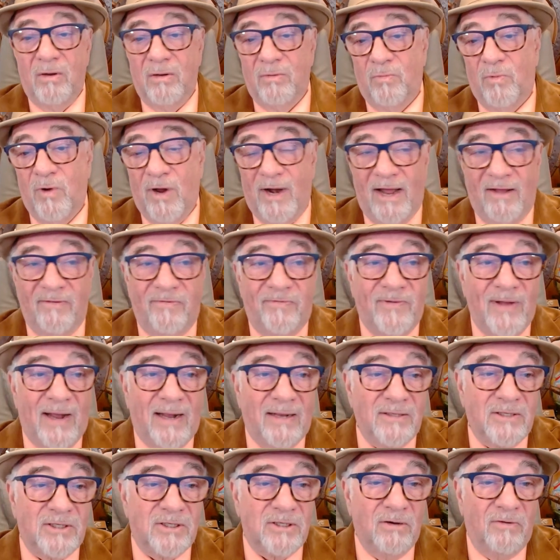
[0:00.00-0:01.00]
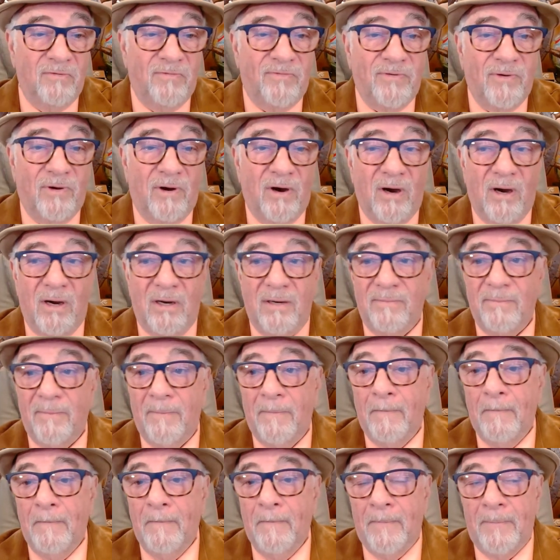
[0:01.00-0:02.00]
one I found so far.
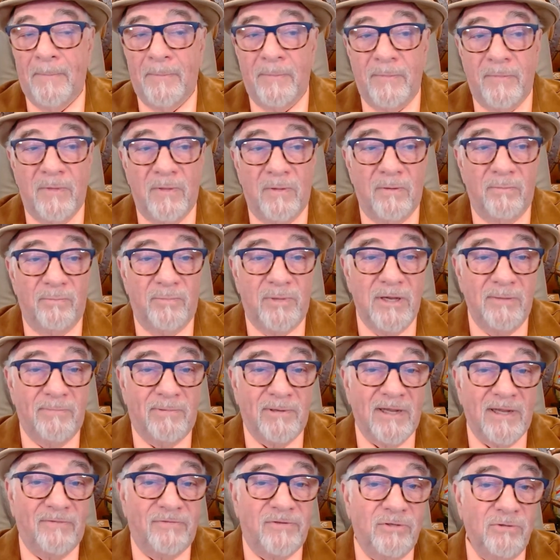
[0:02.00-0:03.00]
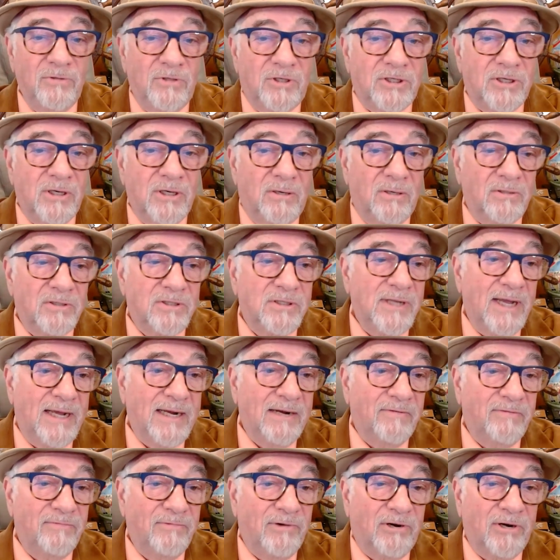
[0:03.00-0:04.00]
People have two souls,
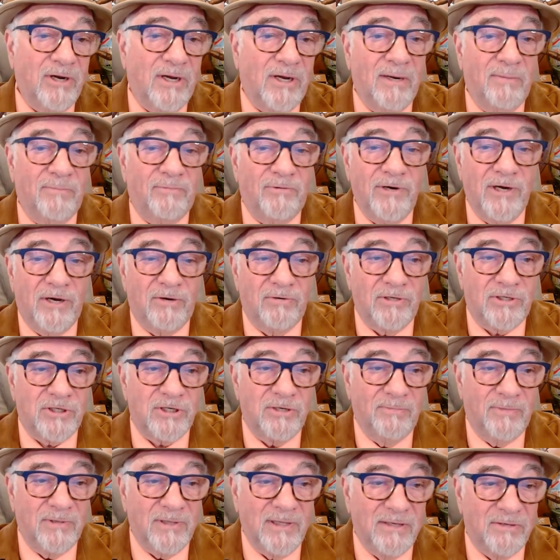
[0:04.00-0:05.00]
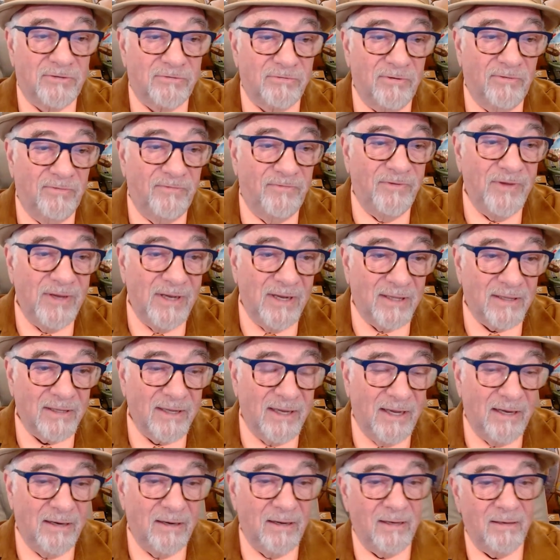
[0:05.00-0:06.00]
Native American and pre Christian beliefs
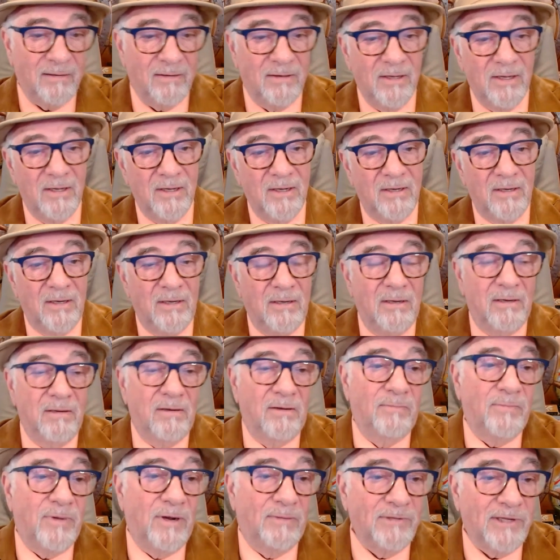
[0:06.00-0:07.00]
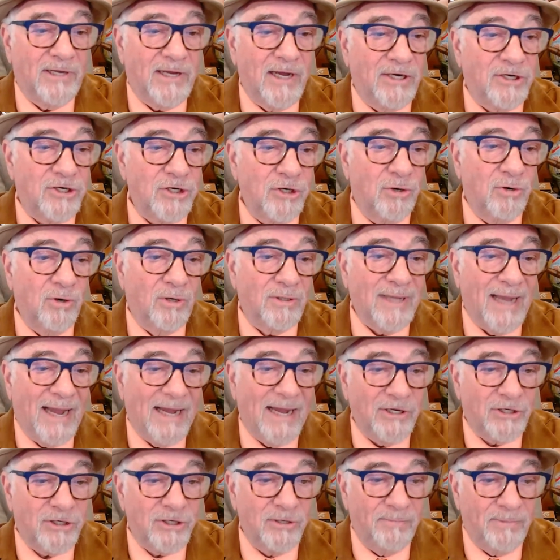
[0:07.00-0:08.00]
revealed in a publication called
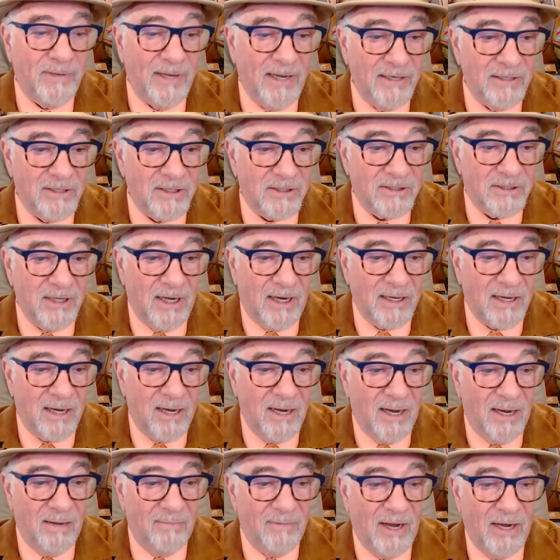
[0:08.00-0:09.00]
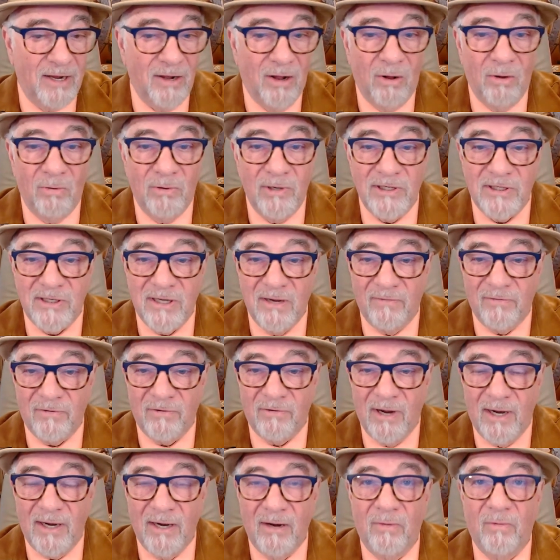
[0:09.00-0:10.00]
ancientpages.com. I always give
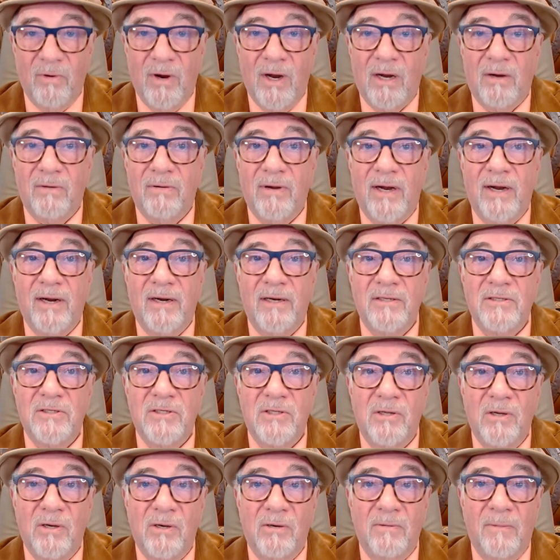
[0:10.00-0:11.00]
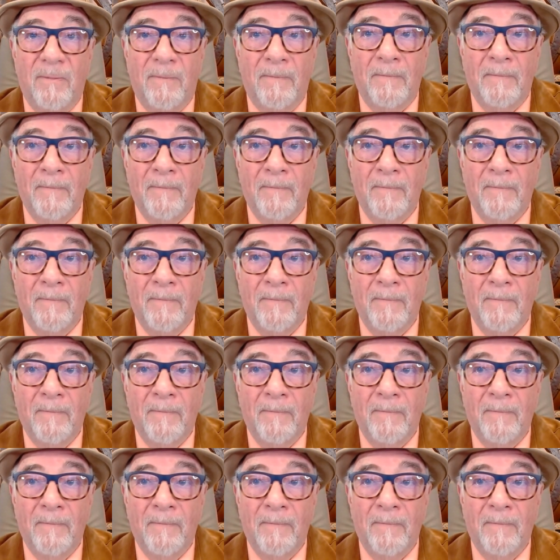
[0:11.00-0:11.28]
credit where credit is due.